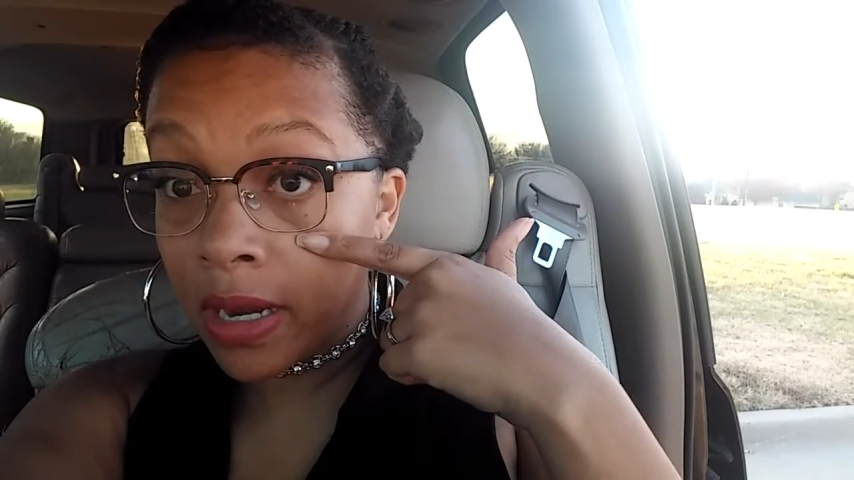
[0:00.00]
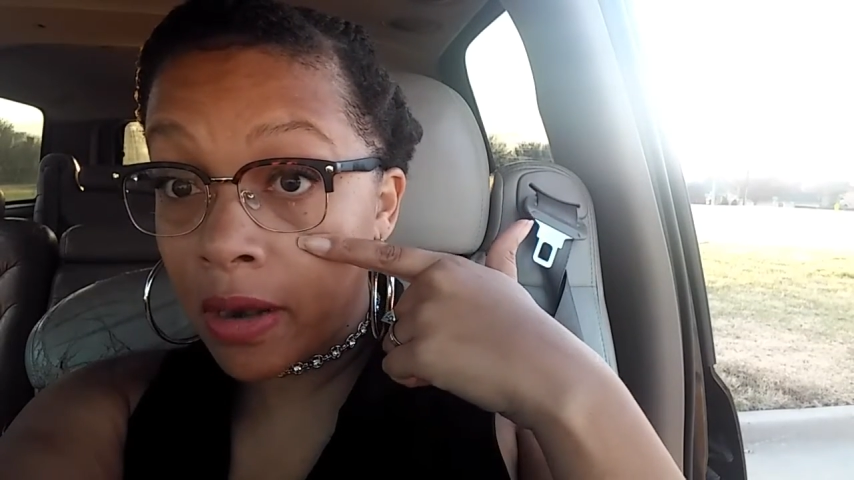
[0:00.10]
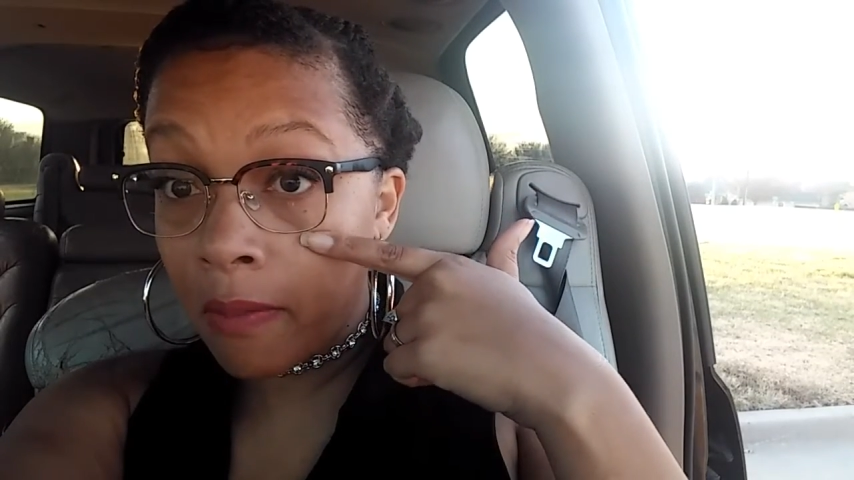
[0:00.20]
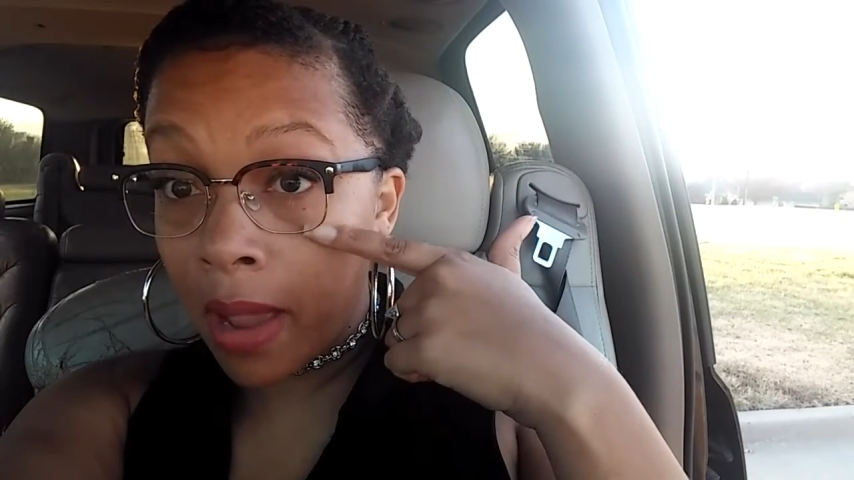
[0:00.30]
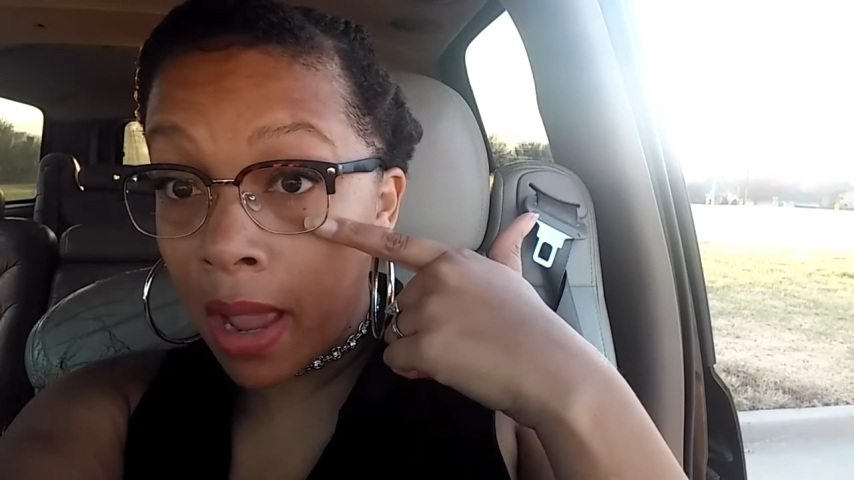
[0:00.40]

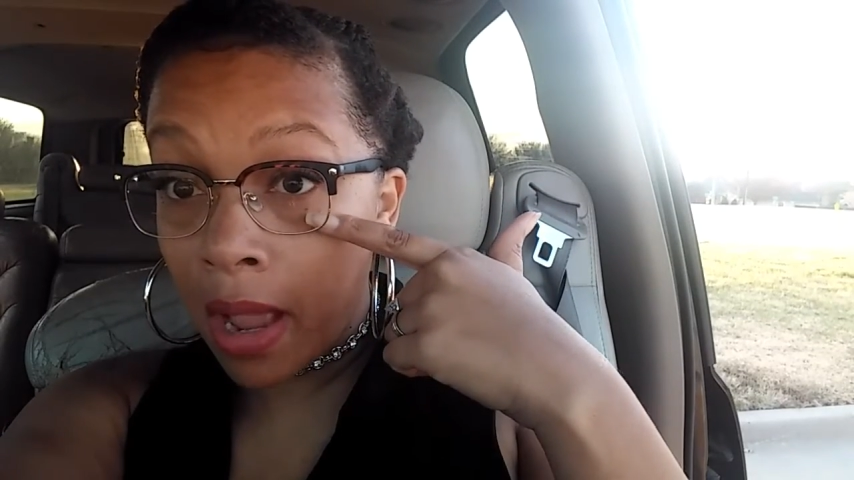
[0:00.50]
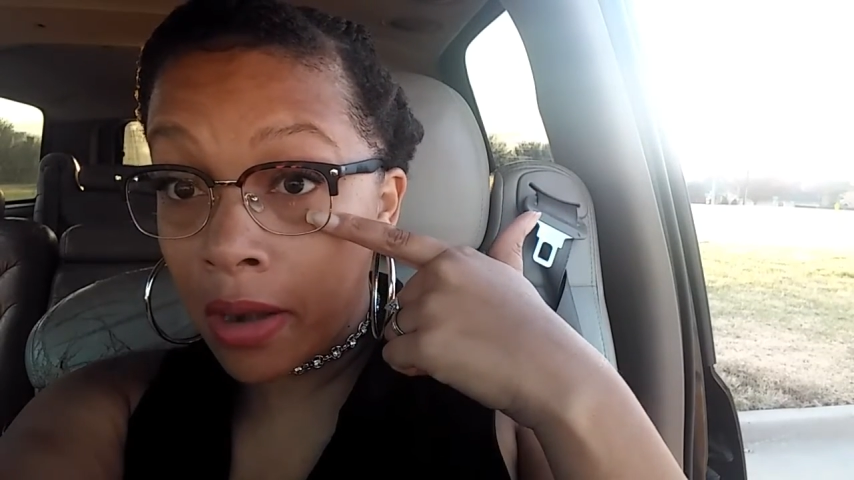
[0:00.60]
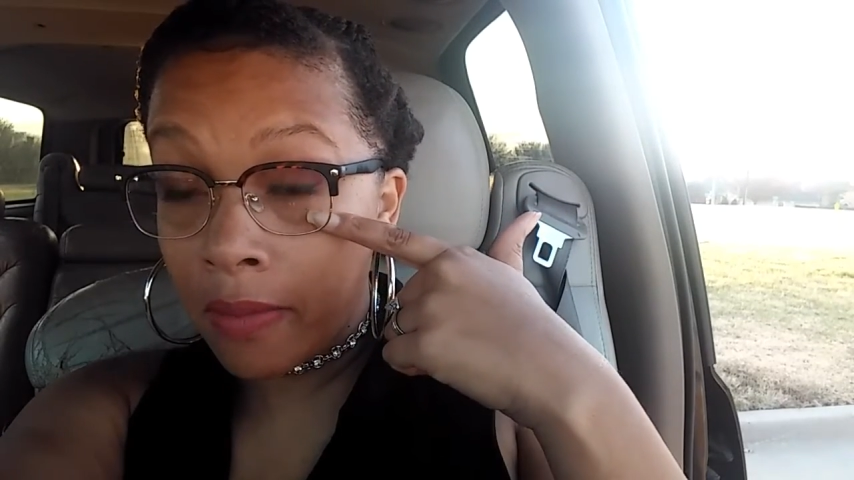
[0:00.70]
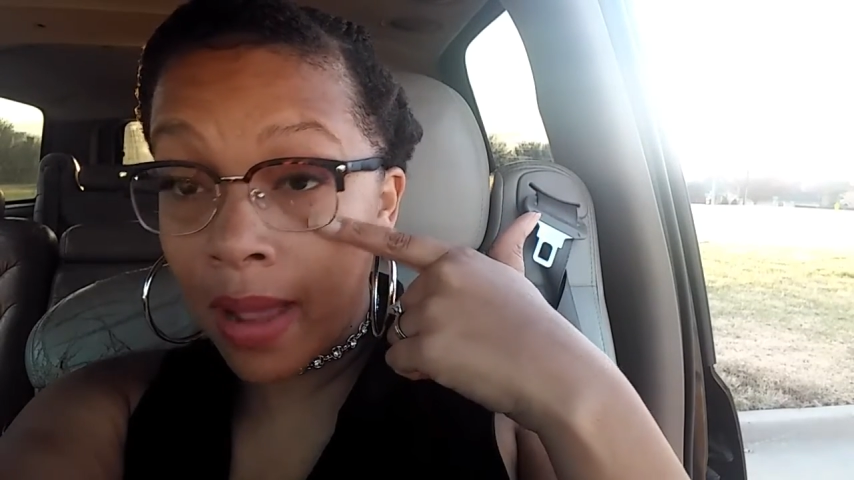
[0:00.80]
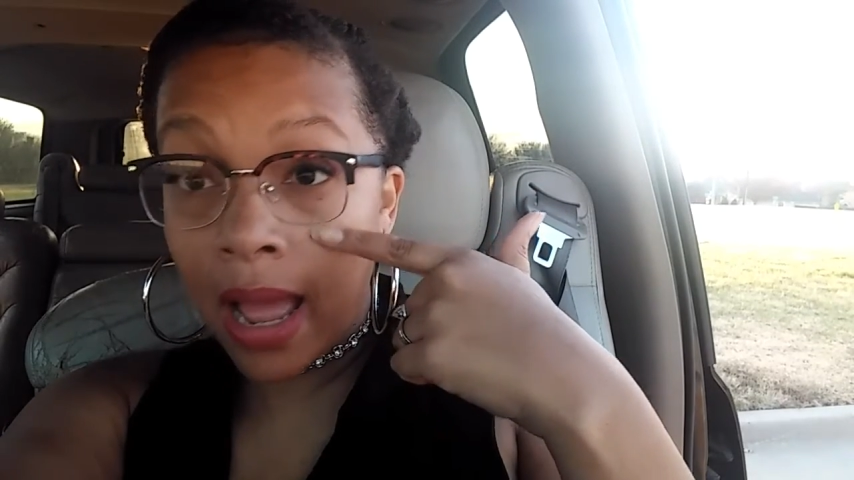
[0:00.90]
there on my,
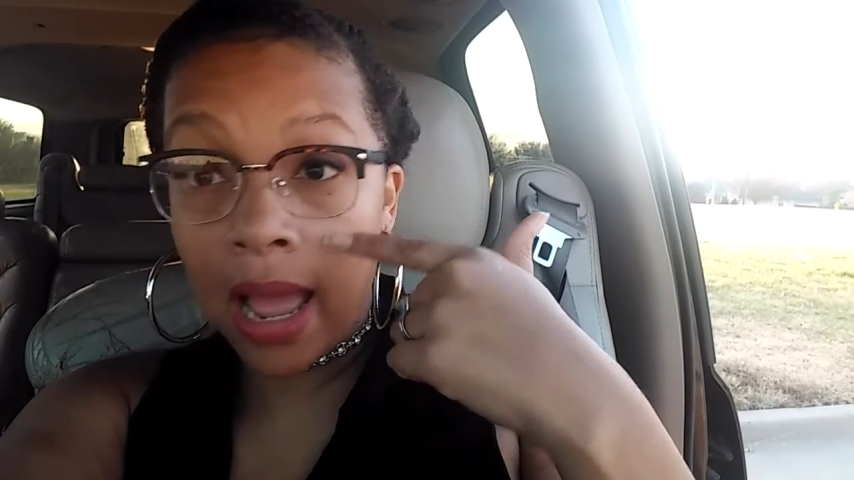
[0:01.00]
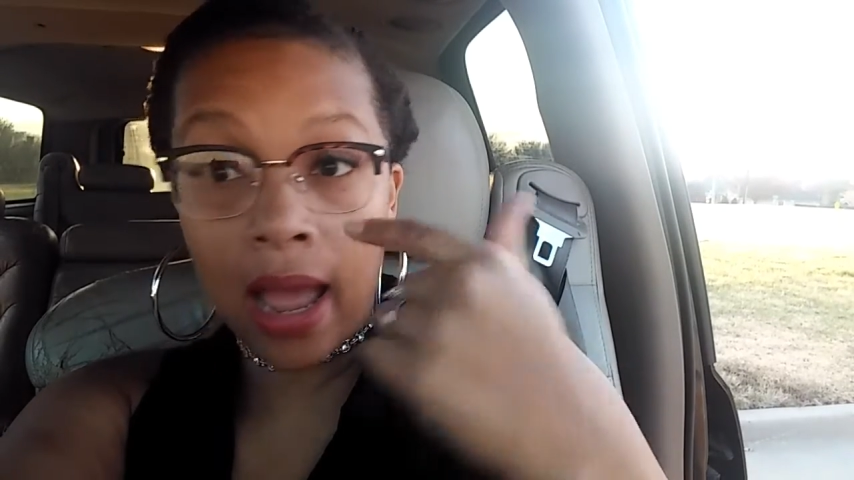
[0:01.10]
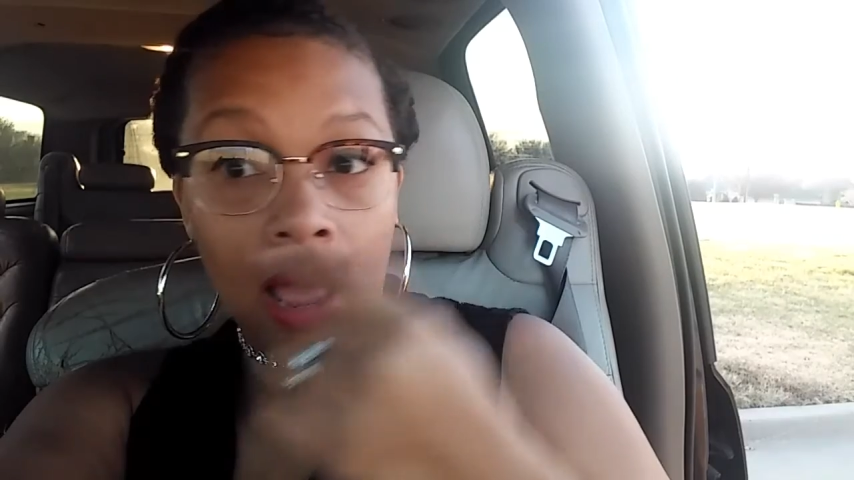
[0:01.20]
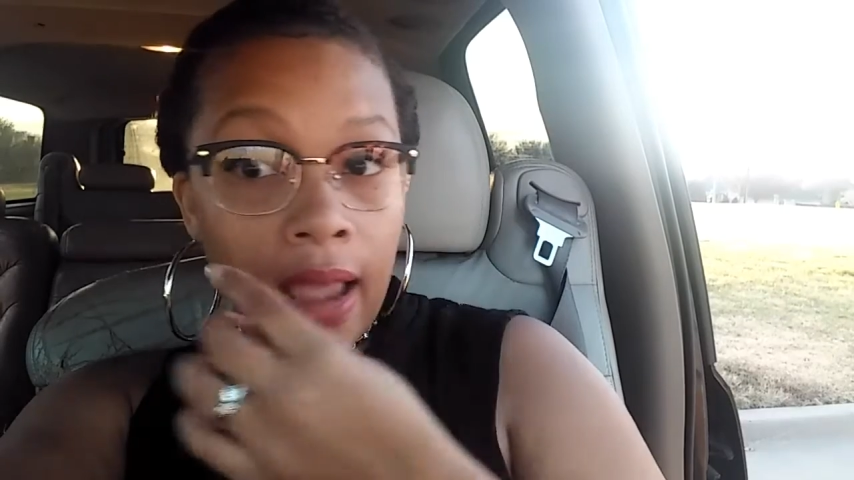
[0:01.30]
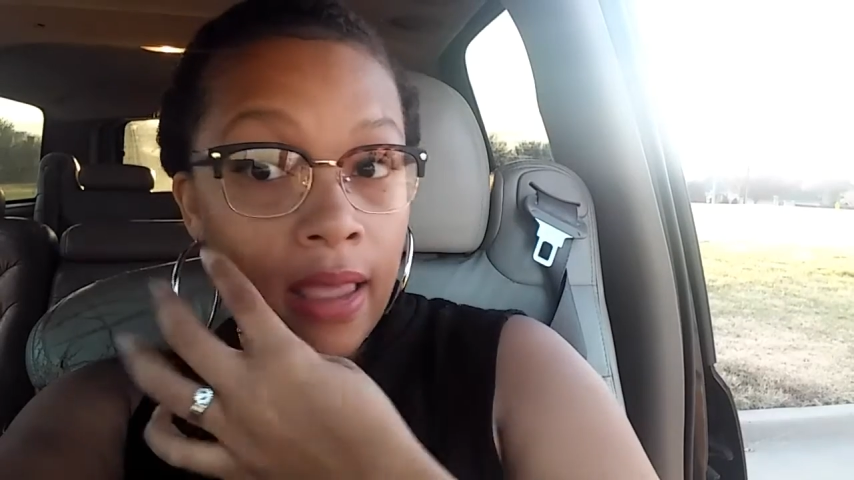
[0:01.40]
under my
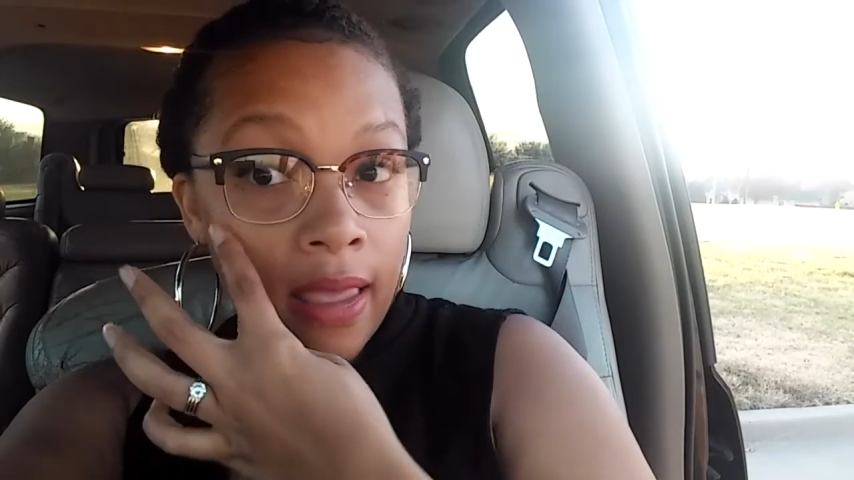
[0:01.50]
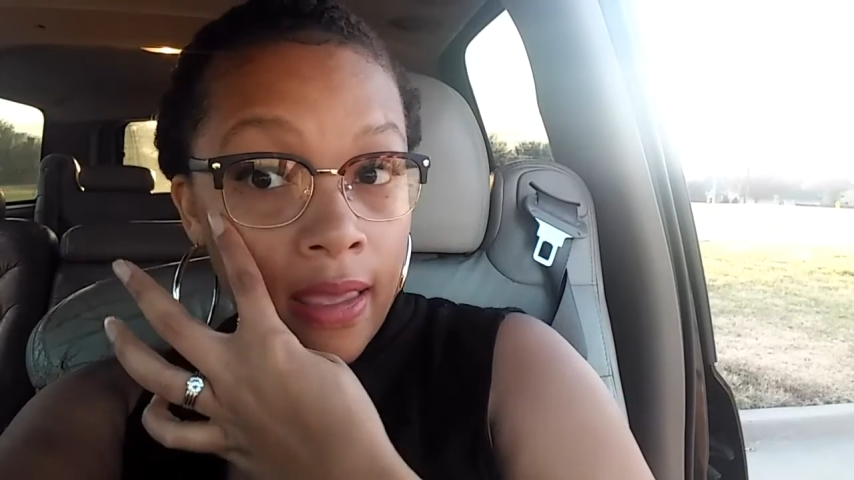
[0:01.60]
eye.